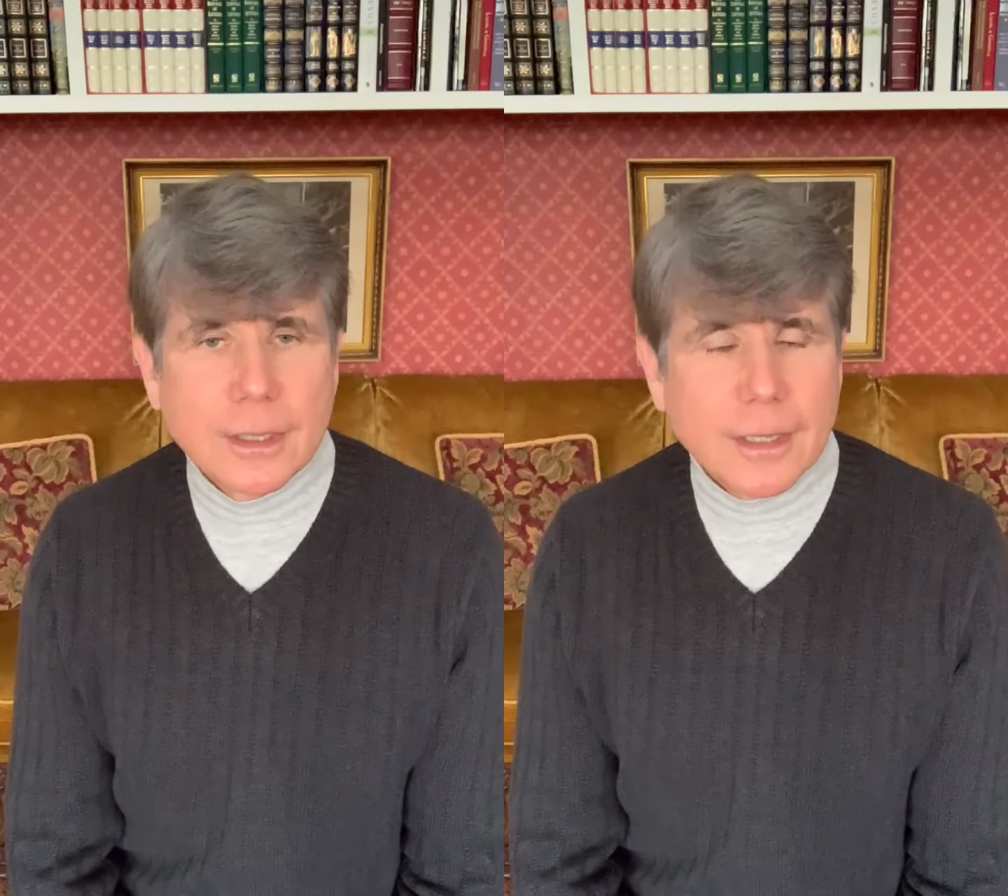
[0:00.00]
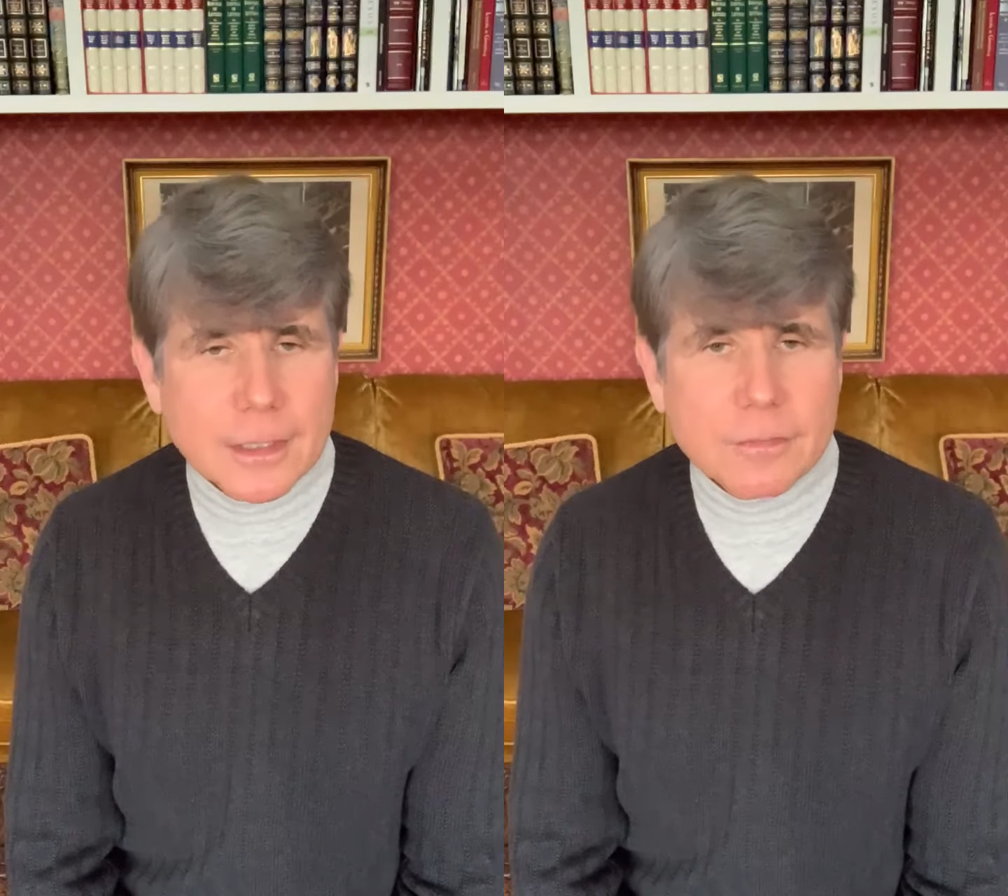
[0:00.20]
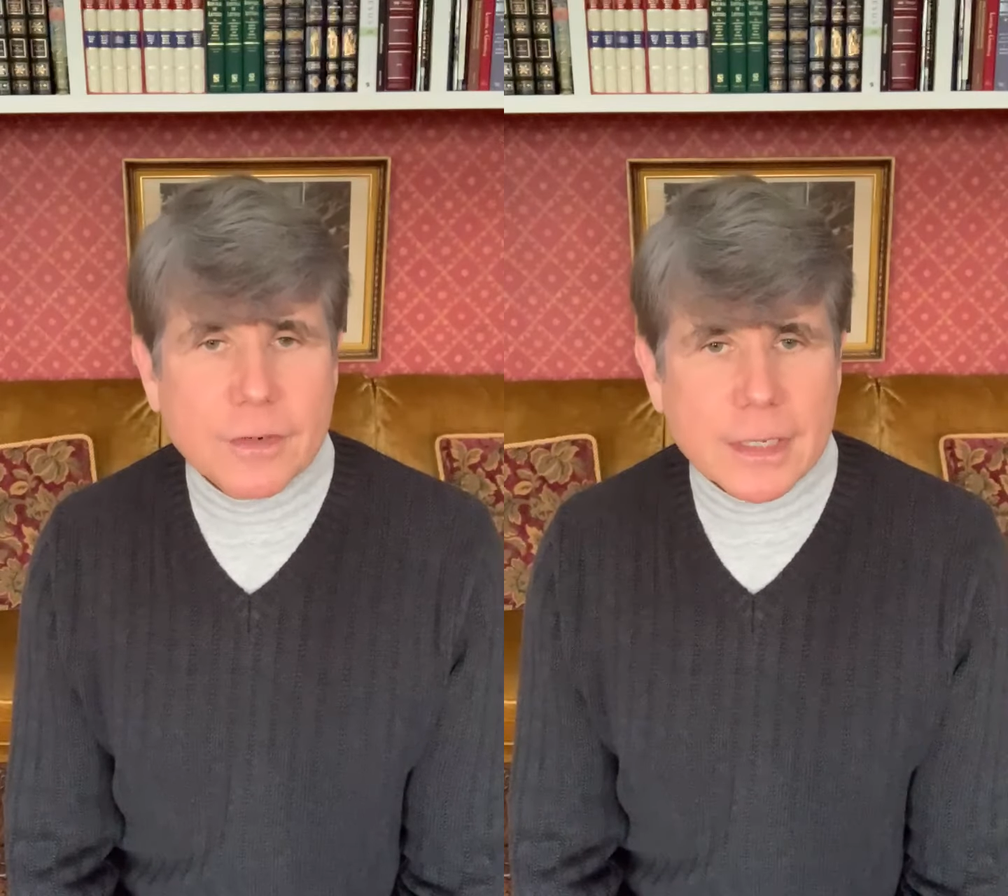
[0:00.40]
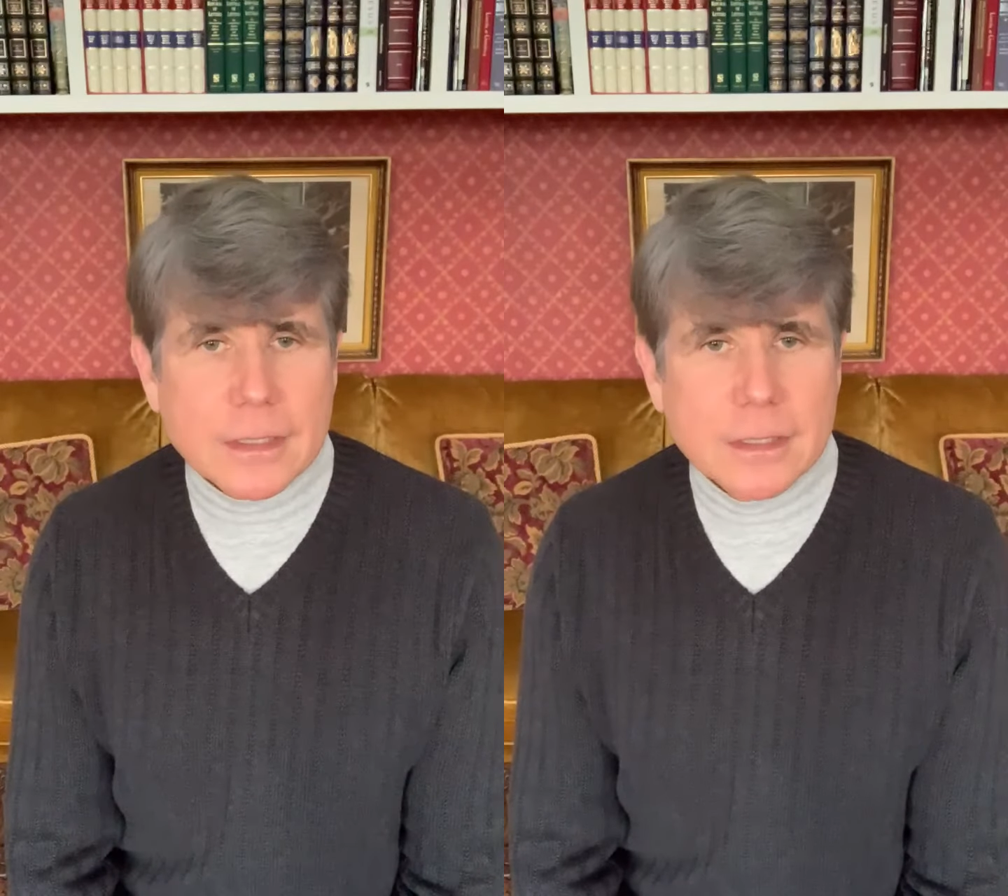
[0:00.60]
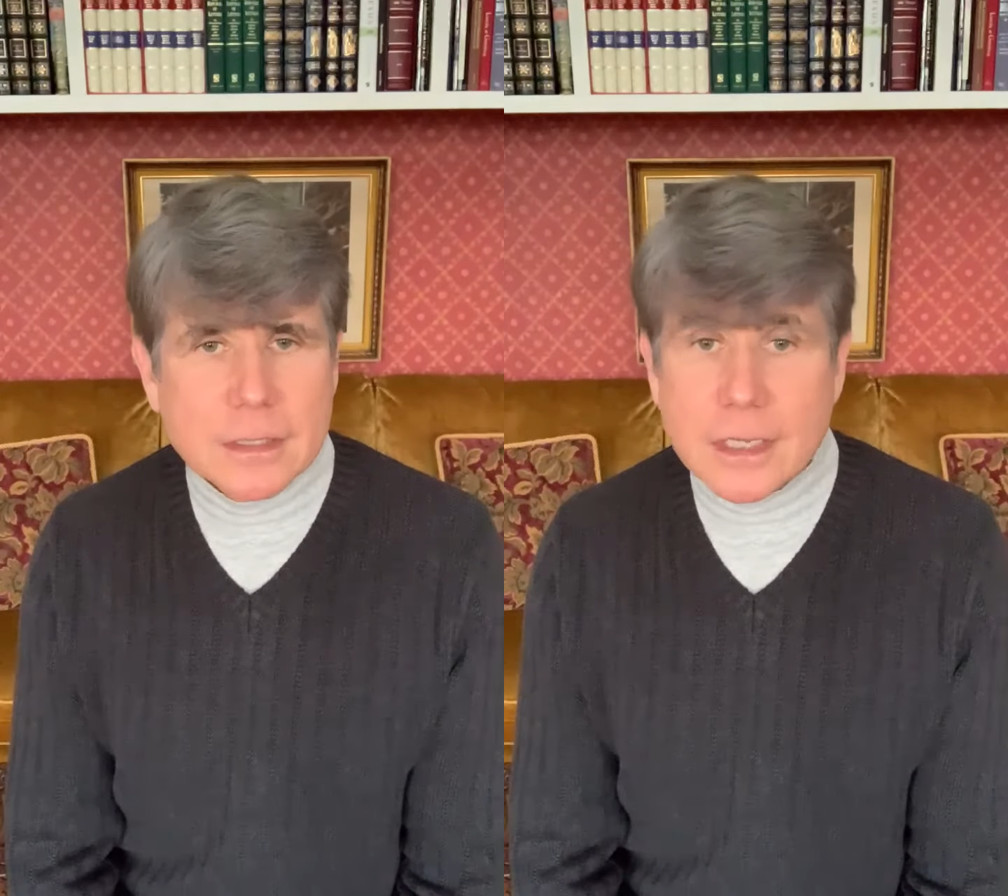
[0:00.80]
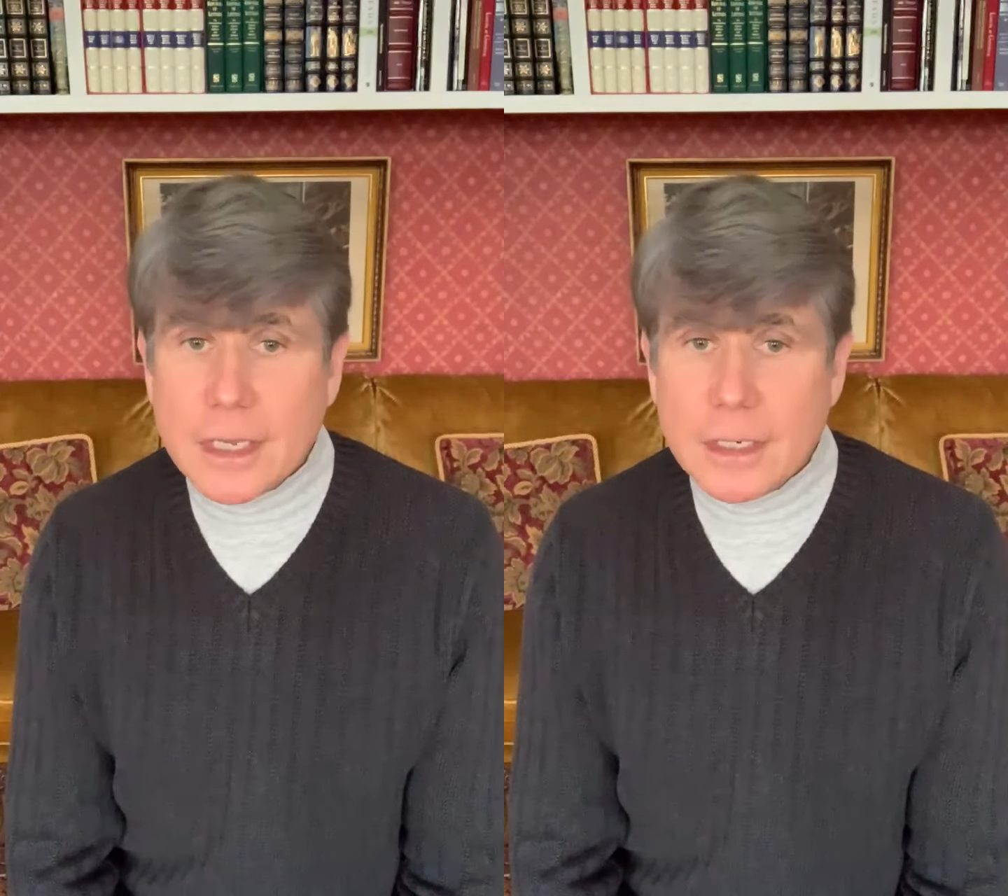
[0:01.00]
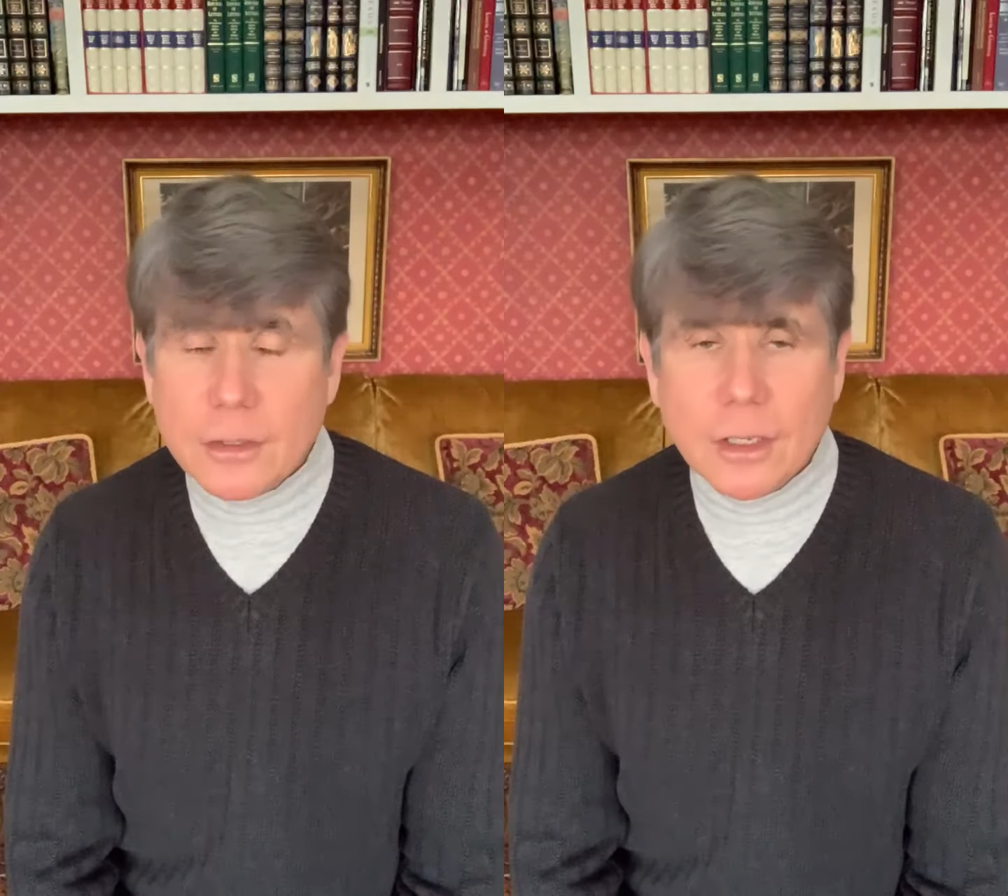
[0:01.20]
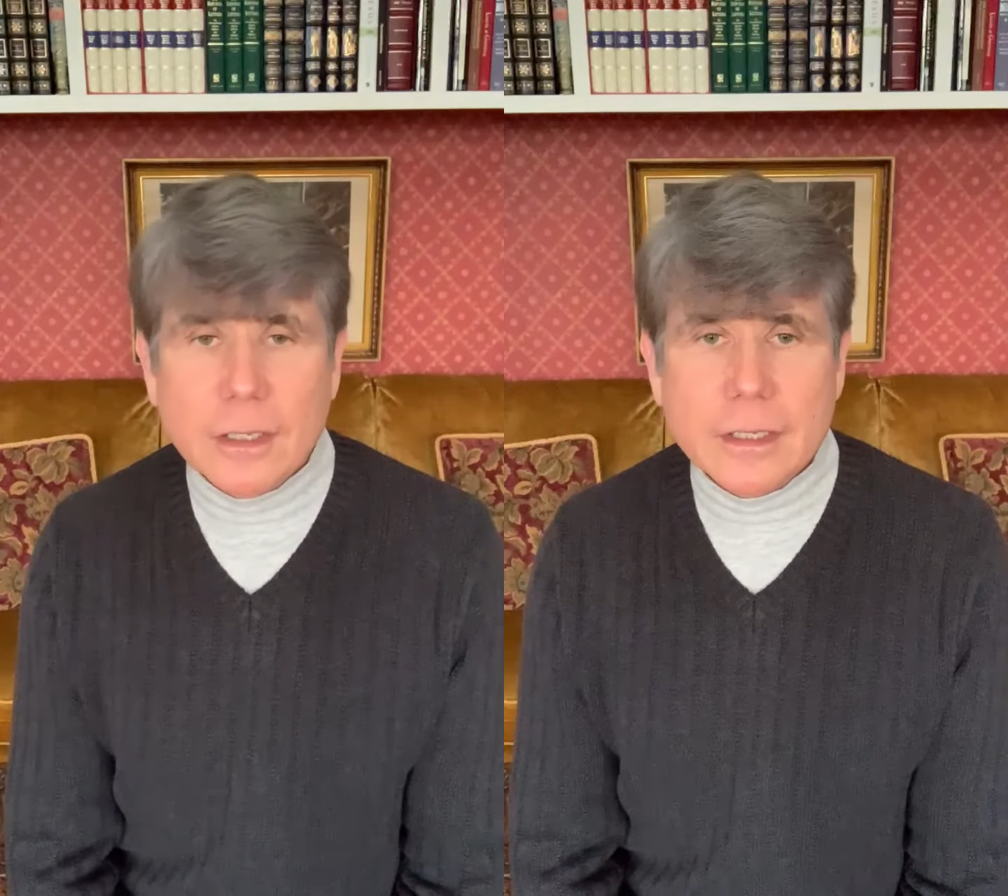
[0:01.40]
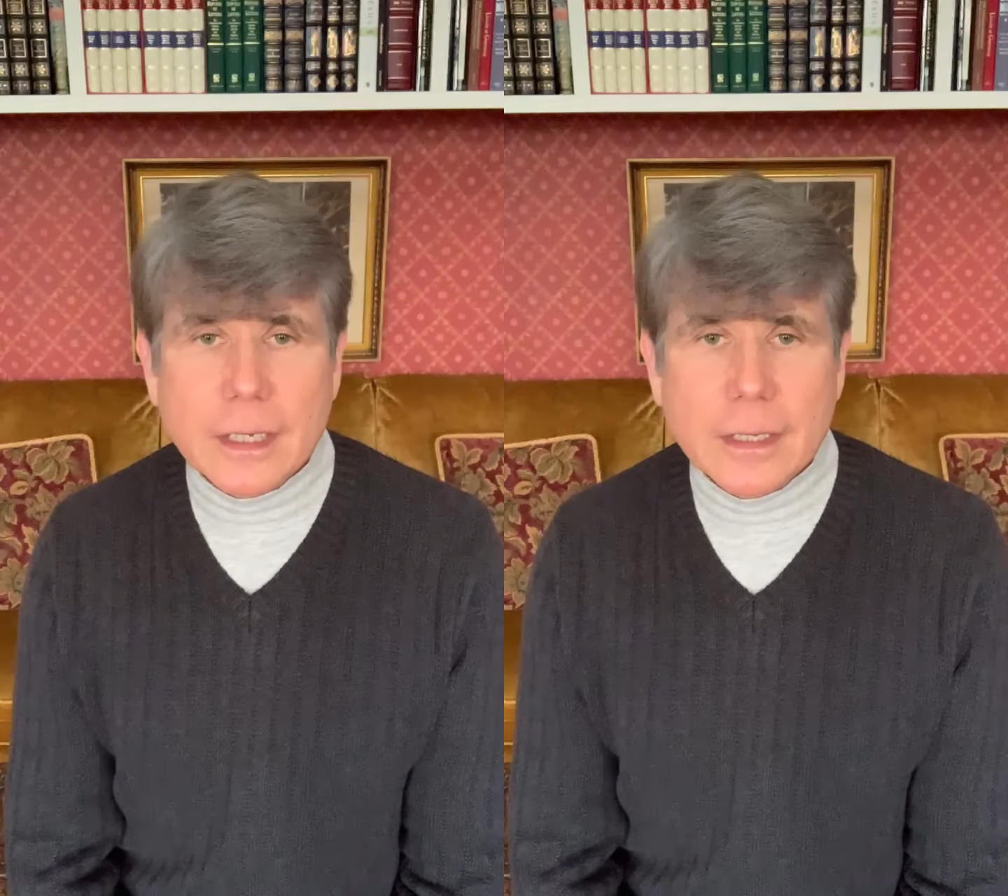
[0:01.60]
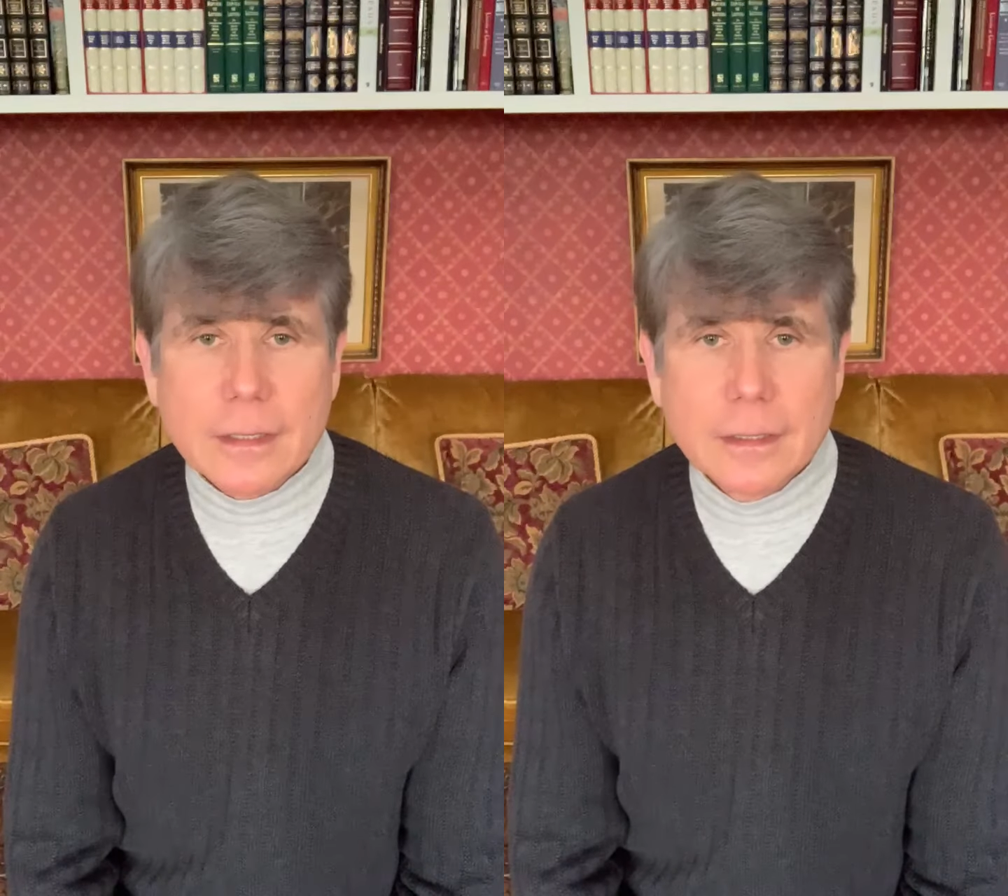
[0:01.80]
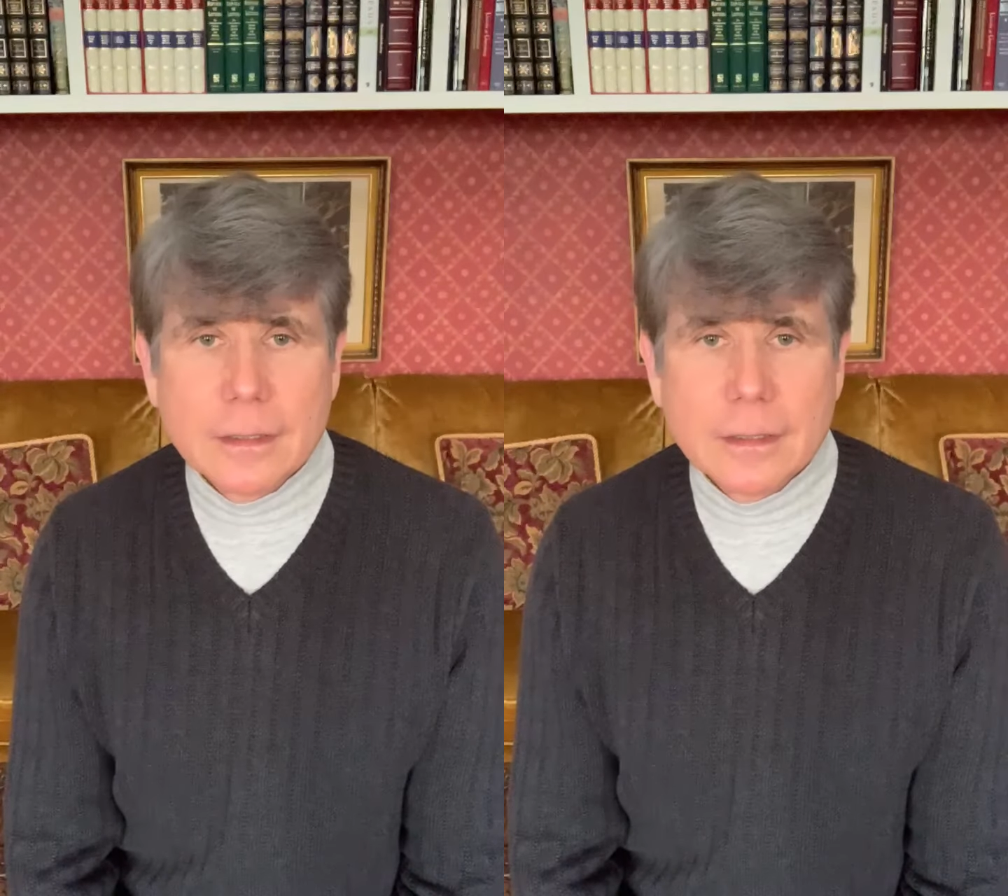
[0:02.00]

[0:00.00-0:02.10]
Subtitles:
led the fight to end all of that.